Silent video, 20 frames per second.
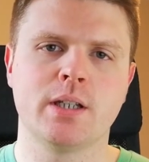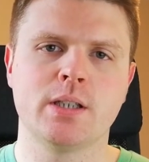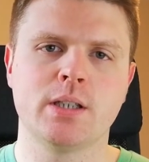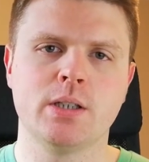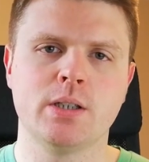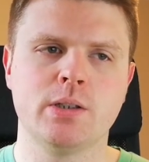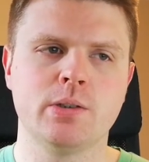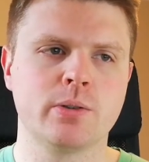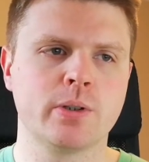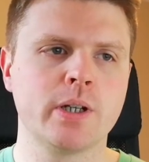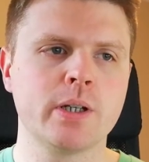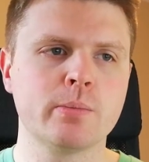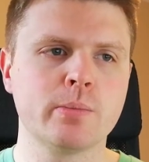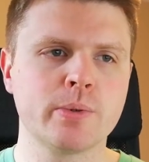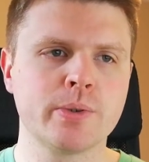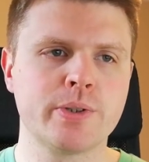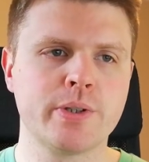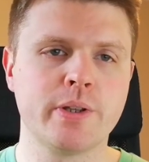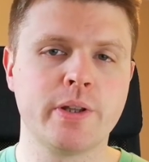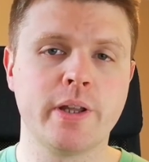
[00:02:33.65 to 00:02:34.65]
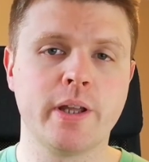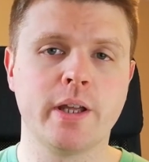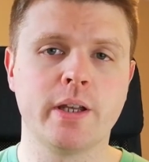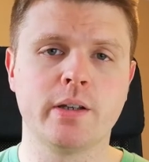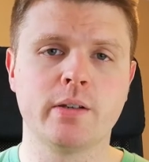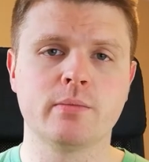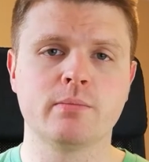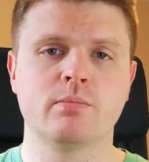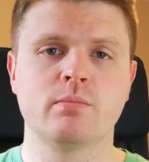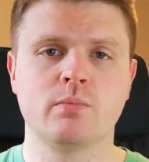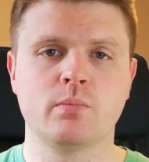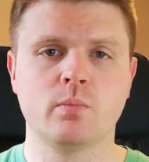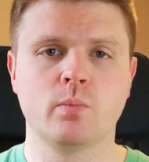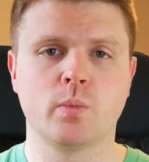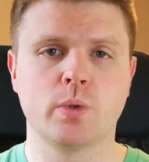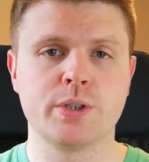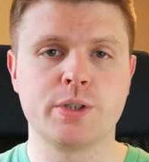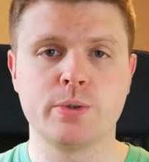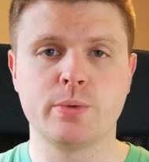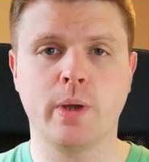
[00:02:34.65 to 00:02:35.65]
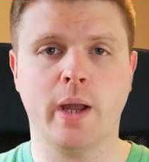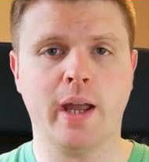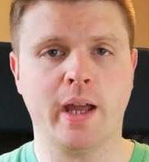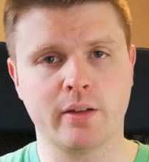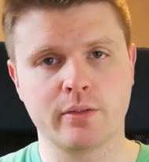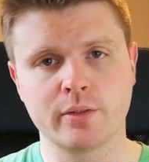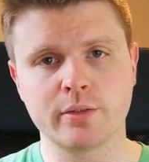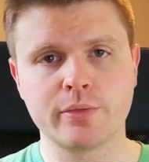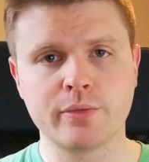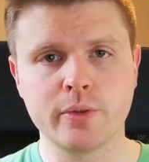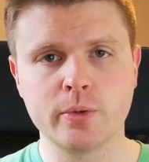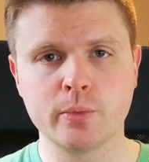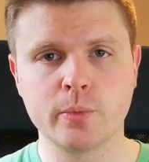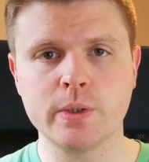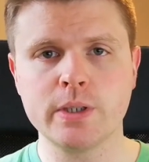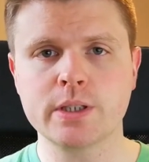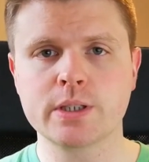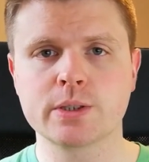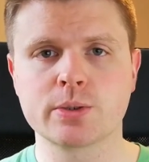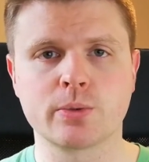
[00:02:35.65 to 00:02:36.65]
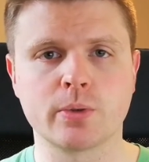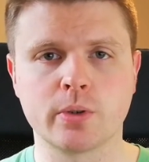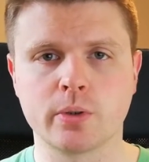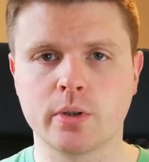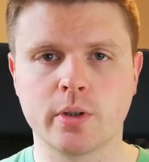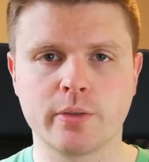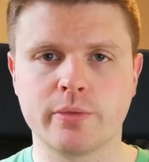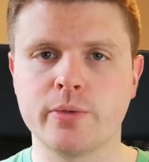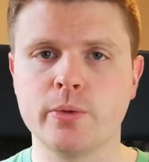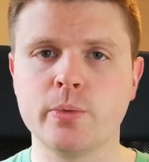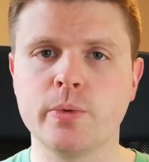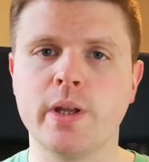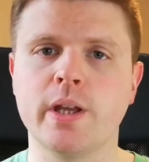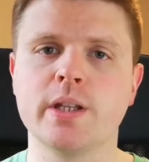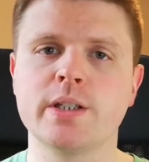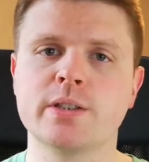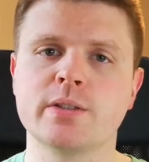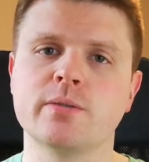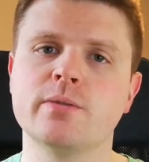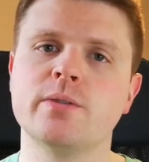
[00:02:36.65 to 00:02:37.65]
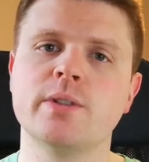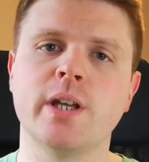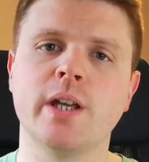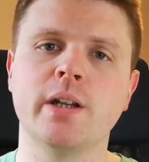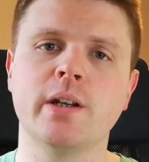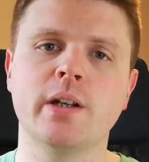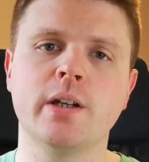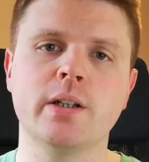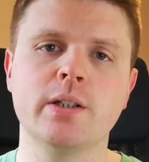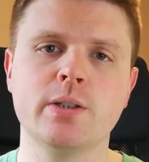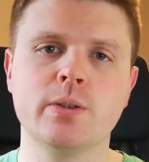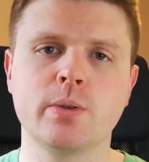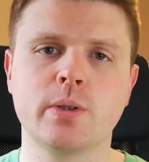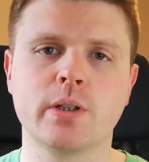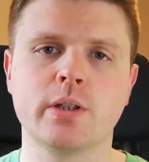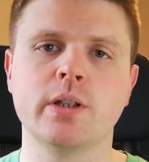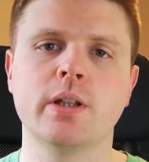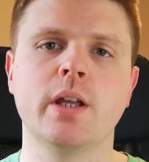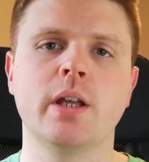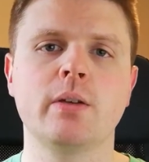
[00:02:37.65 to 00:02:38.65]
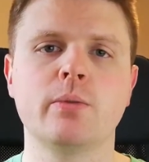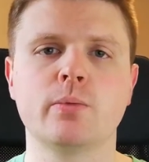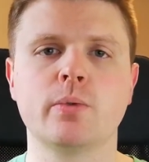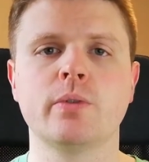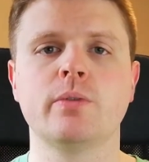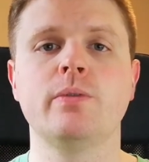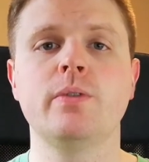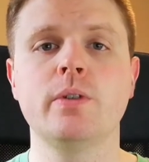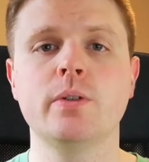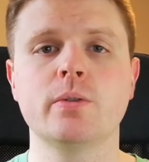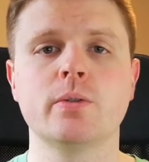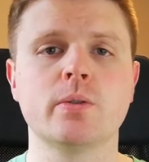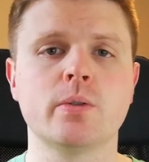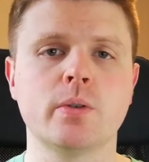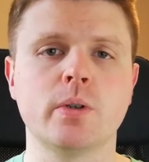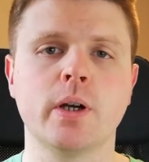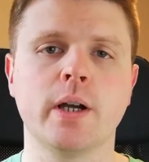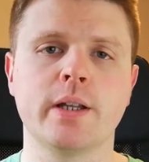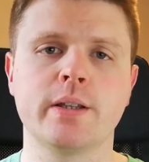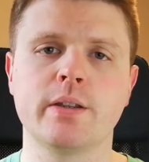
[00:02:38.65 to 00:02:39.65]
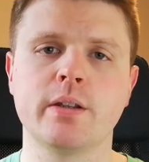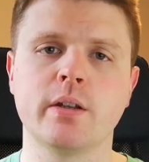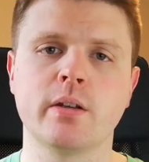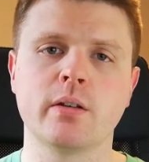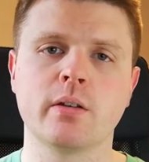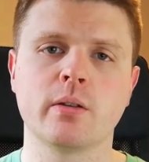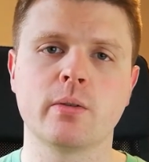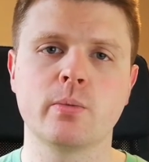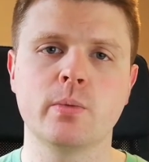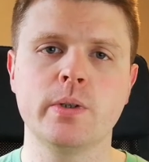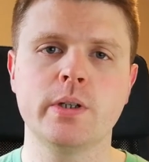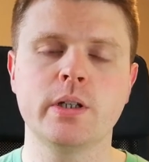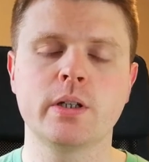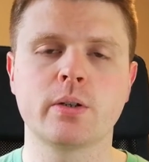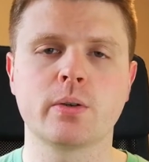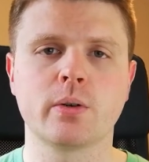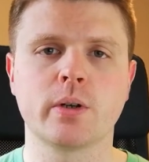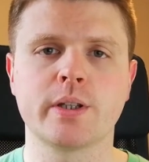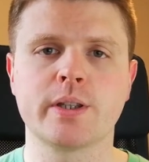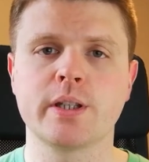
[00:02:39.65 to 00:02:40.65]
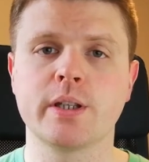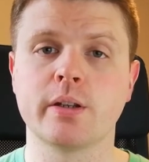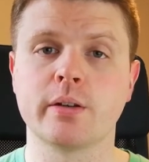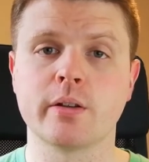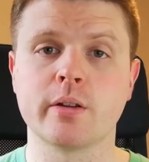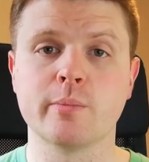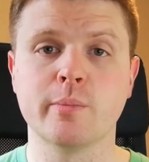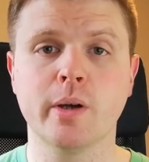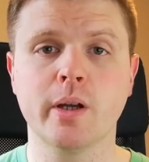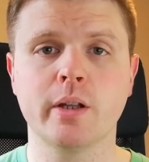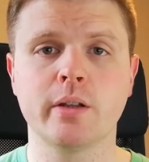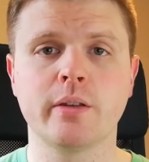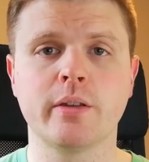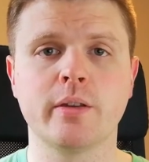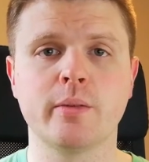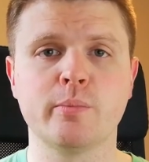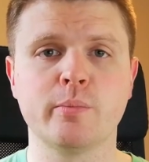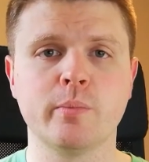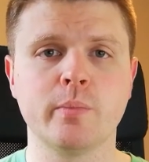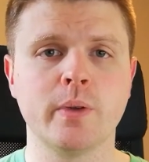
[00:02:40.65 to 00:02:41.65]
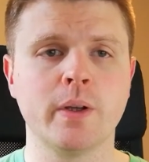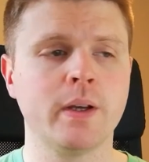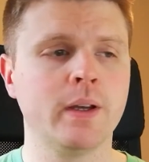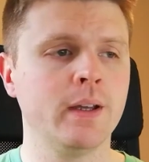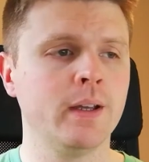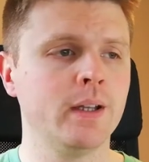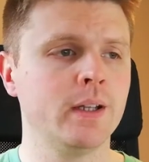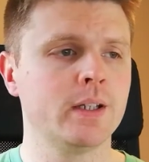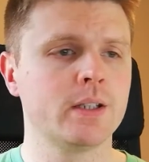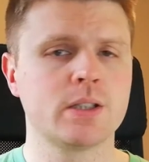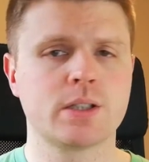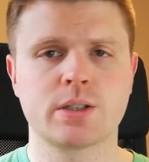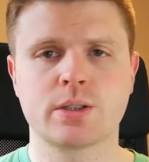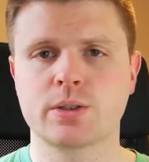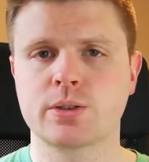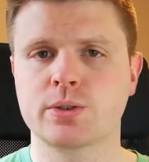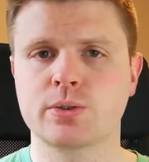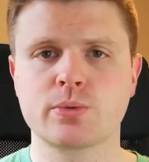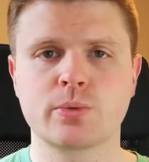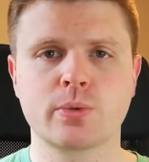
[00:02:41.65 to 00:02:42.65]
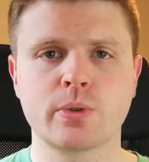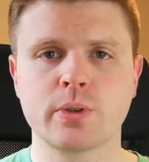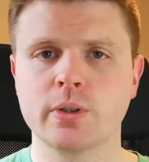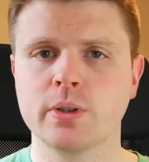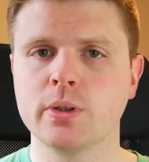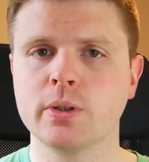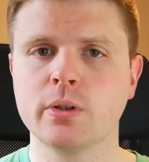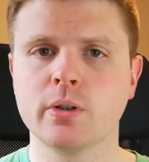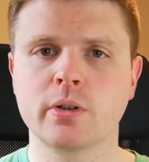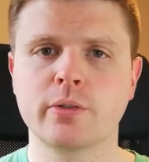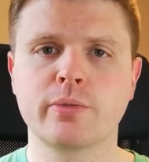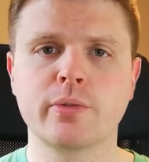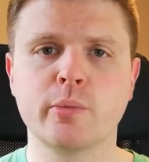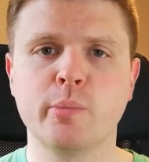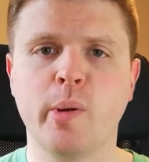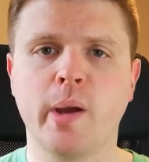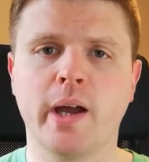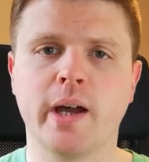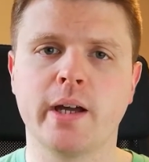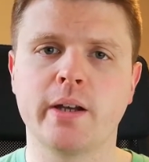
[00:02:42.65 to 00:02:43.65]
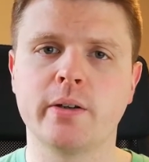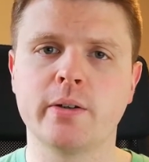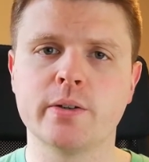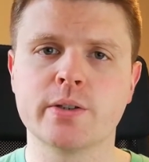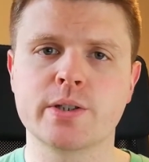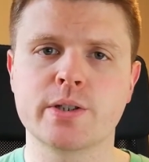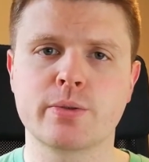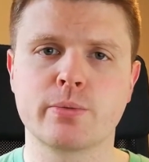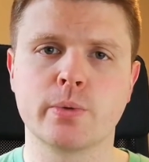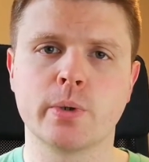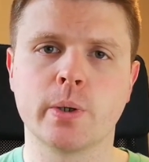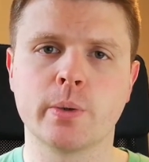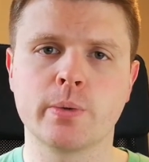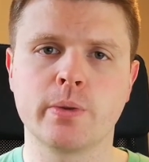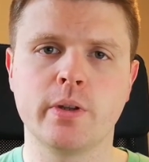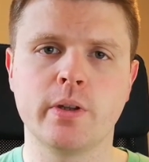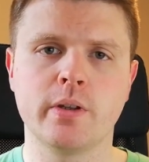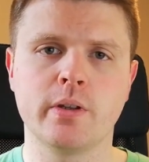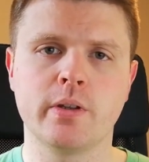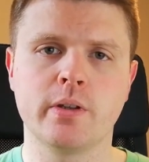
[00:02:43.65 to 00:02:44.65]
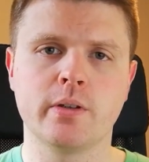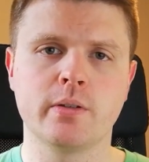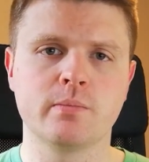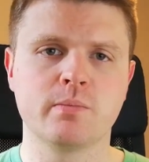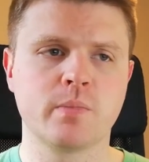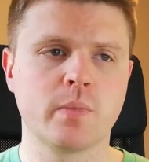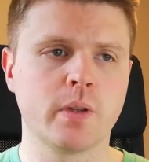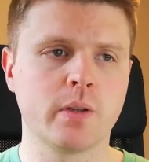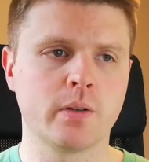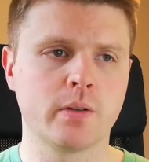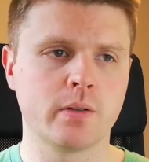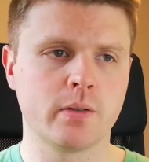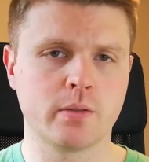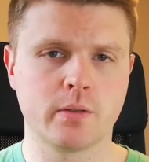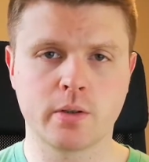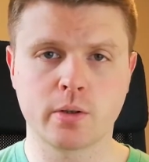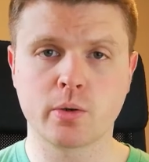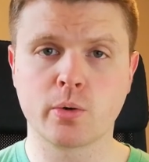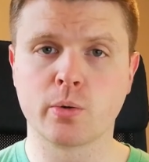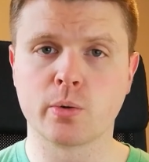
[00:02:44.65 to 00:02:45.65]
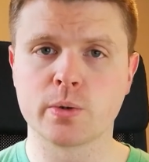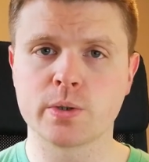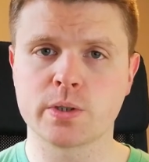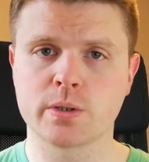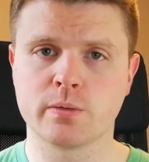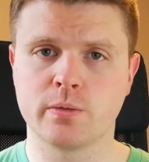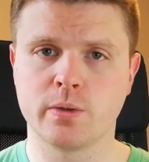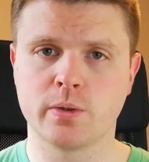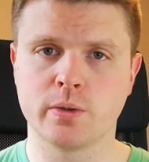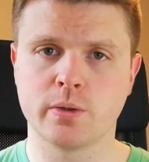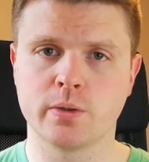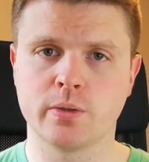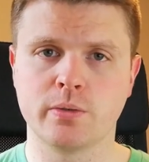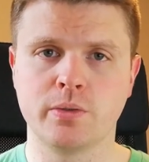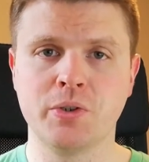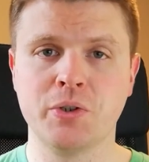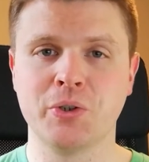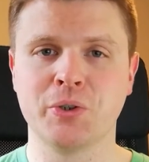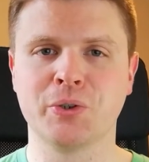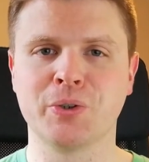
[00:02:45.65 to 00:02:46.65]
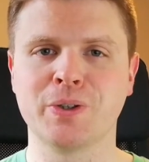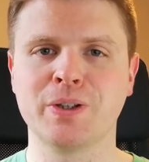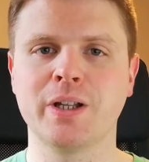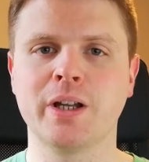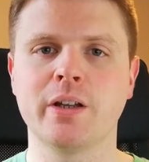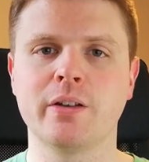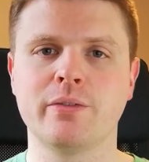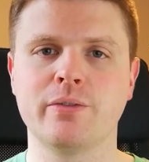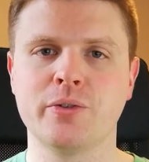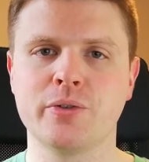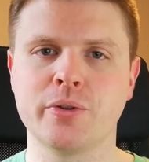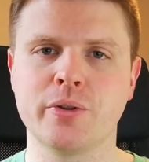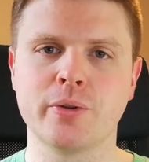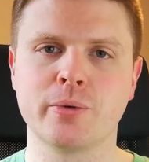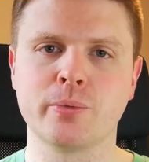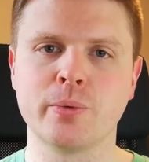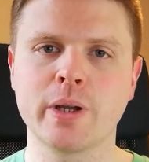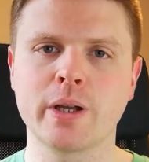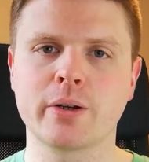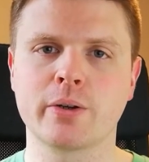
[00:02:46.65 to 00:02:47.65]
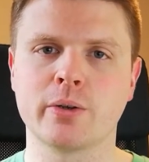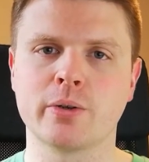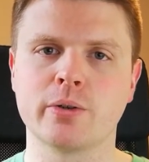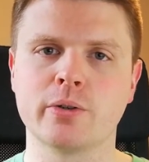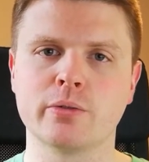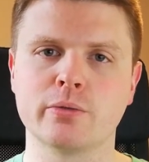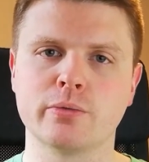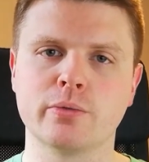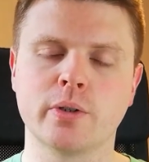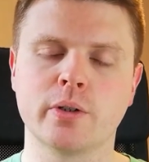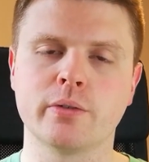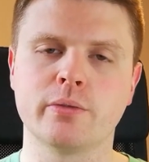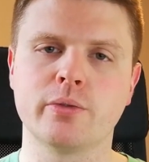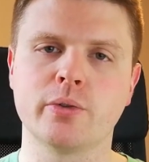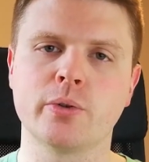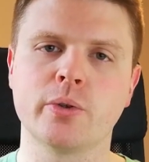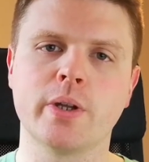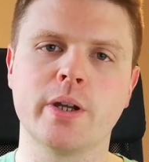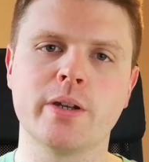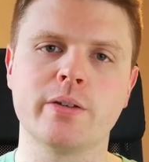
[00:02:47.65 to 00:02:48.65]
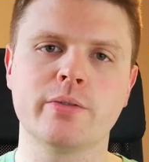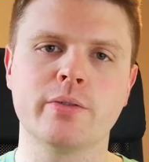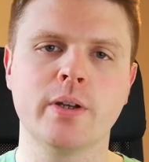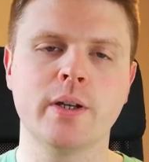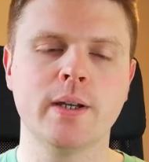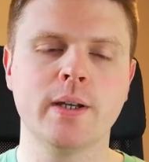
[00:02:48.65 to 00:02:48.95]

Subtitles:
you're able to then, once you have a few weeks or a few days of data, you can then review at the end of the week or at the end of the month and sort of look for patterns throughout the course of your life, the record of your life,